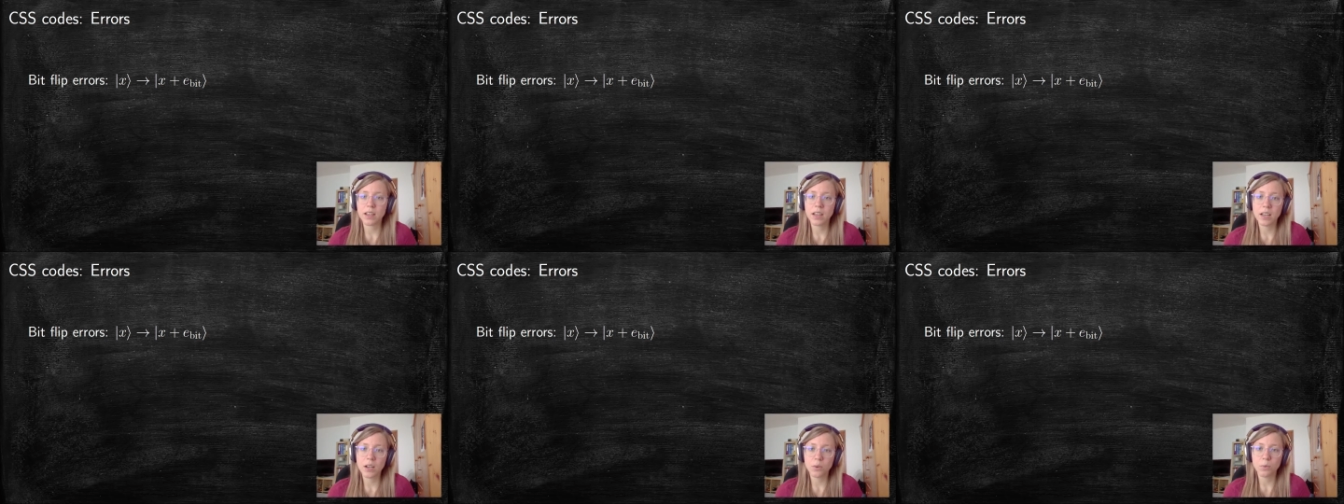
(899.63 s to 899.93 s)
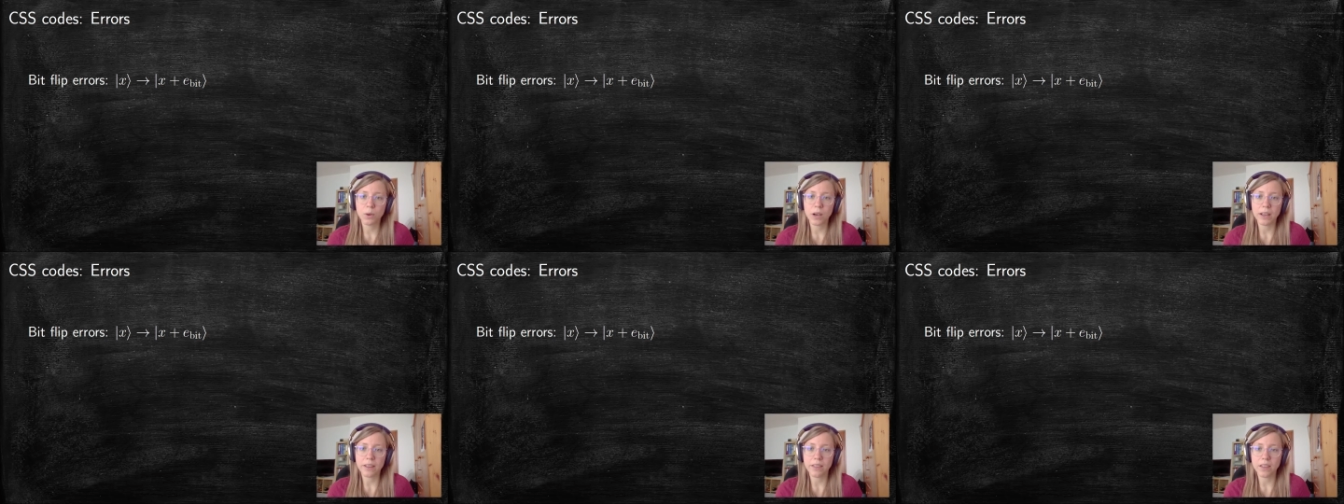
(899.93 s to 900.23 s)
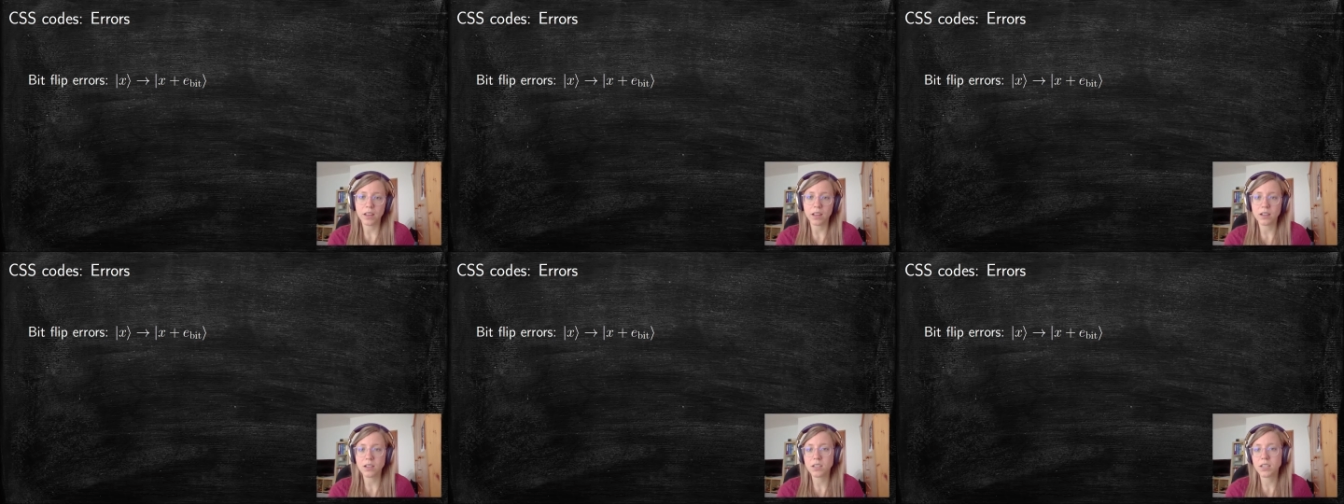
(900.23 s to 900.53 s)
in a way
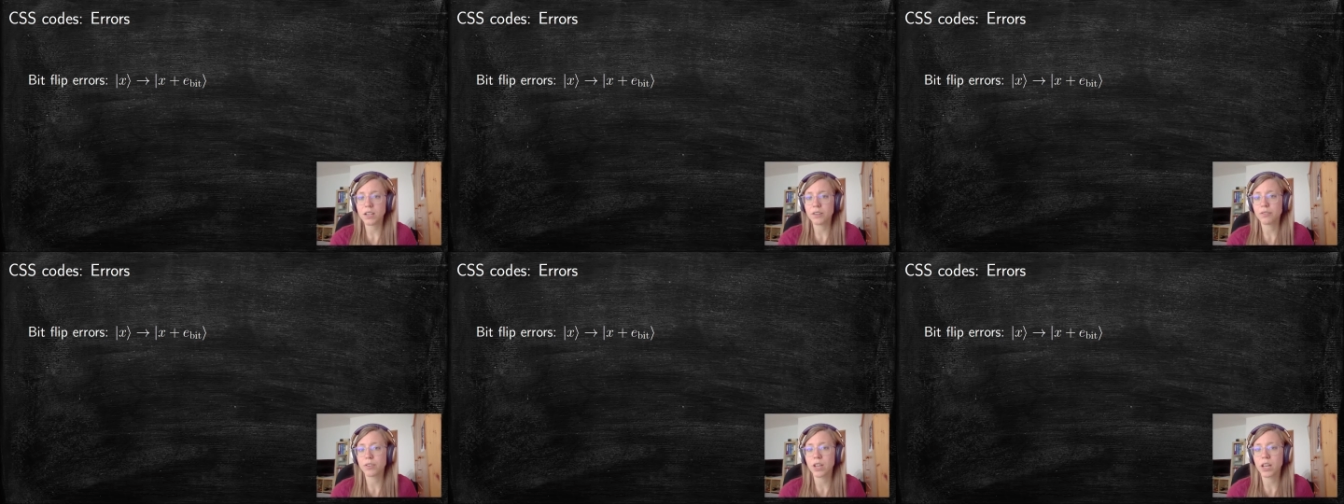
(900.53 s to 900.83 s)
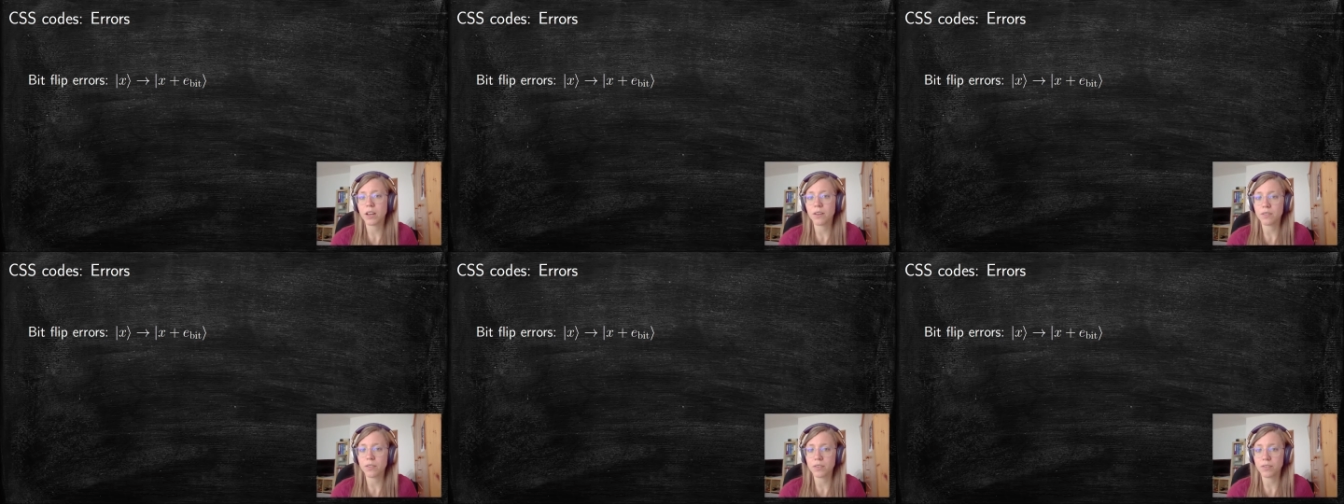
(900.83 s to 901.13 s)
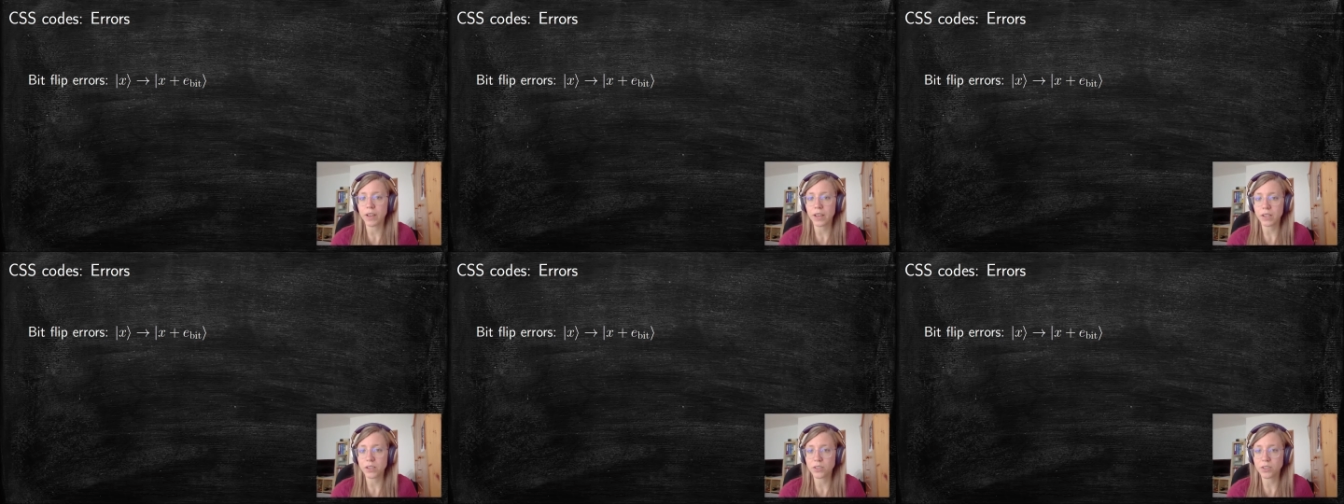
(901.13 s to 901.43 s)
that if you have a
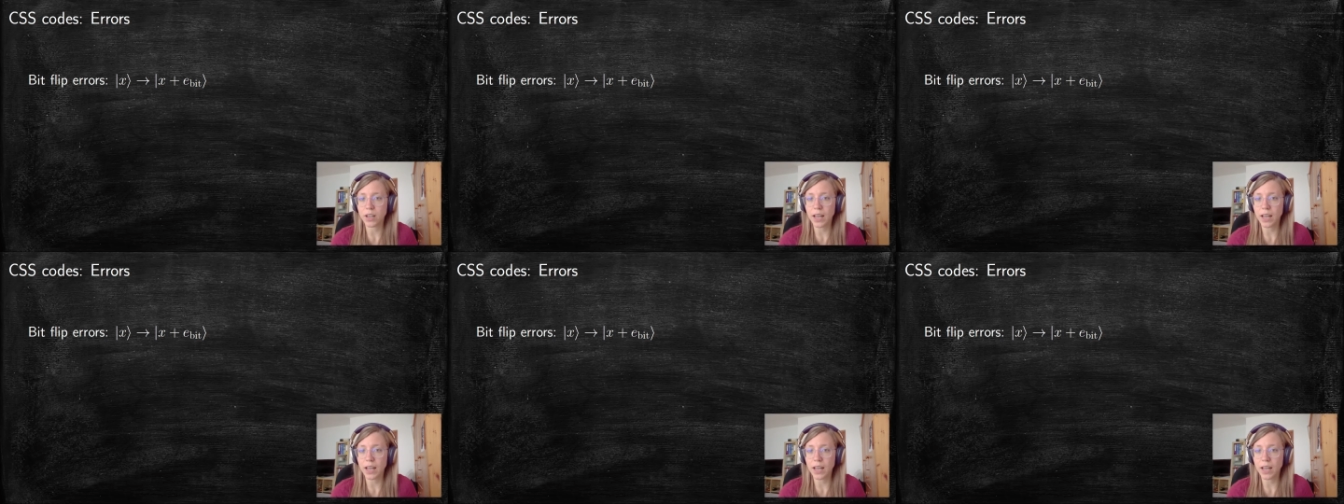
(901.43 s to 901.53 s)
vector